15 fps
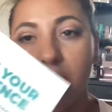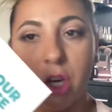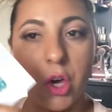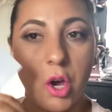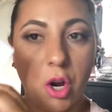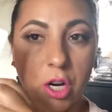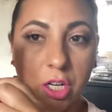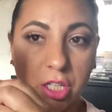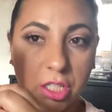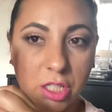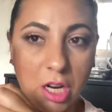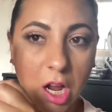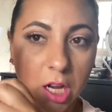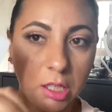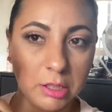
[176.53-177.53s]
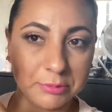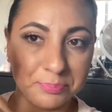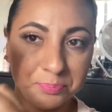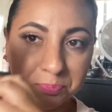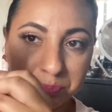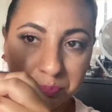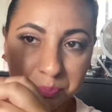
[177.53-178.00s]
cardstock.
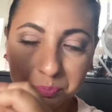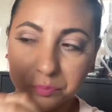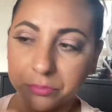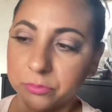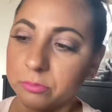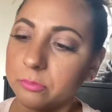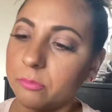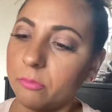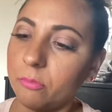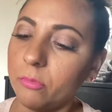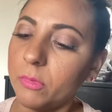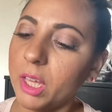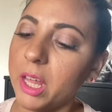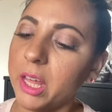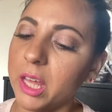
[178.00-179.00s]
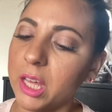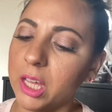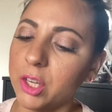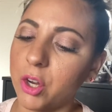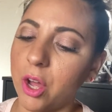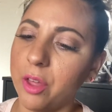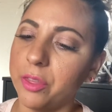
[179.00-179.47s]

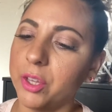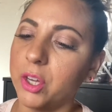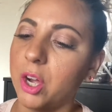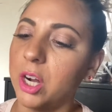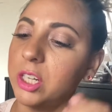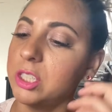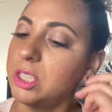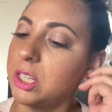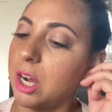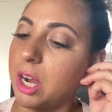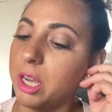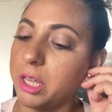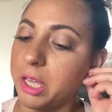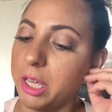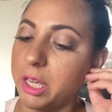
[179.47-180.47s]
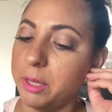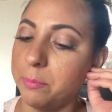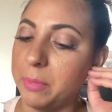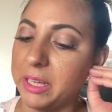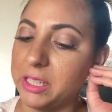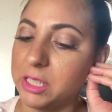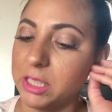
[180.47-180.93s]
And on the cardstock, it
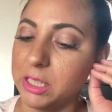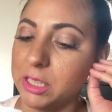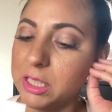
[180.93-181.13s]
basically